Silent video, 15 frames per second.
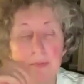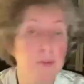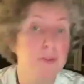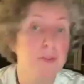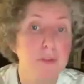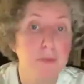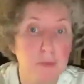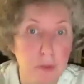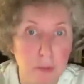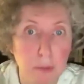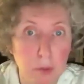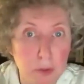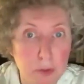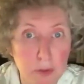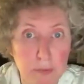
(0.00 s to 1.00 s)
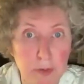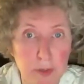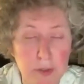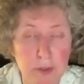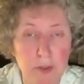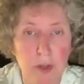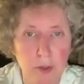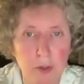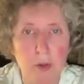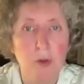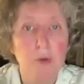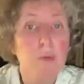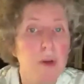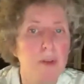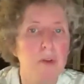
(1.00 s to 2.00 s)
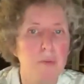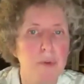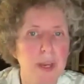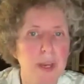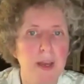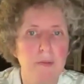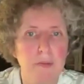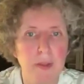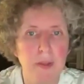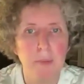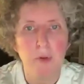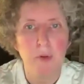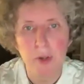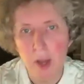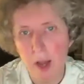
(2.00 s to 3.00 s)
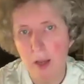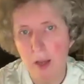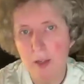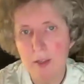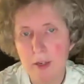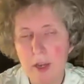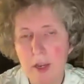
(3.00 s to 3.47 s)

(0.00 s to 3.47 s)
First of all, most of us don't know whether we have them or not,